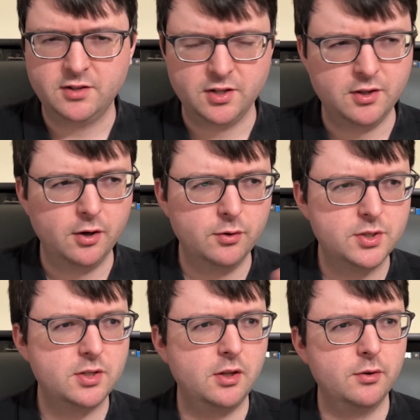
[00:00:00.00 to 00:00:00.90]

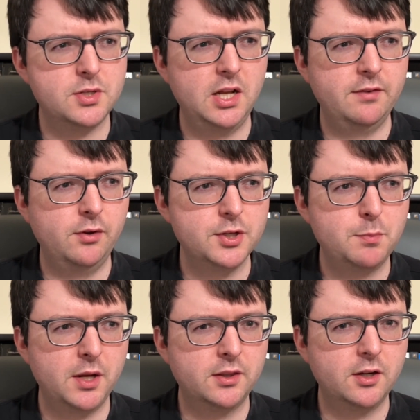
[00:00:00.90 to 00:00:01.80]
those levels,
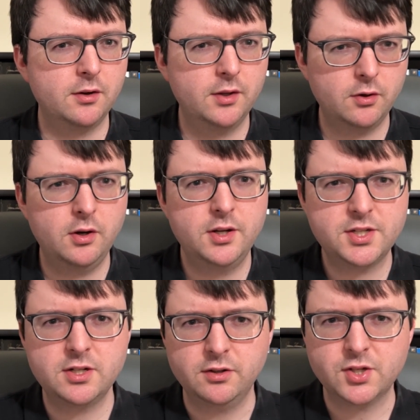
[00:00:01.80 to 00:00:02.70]
but they're all
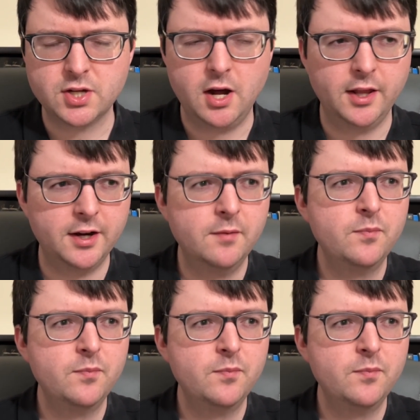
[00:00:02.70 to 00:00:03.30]
still solid.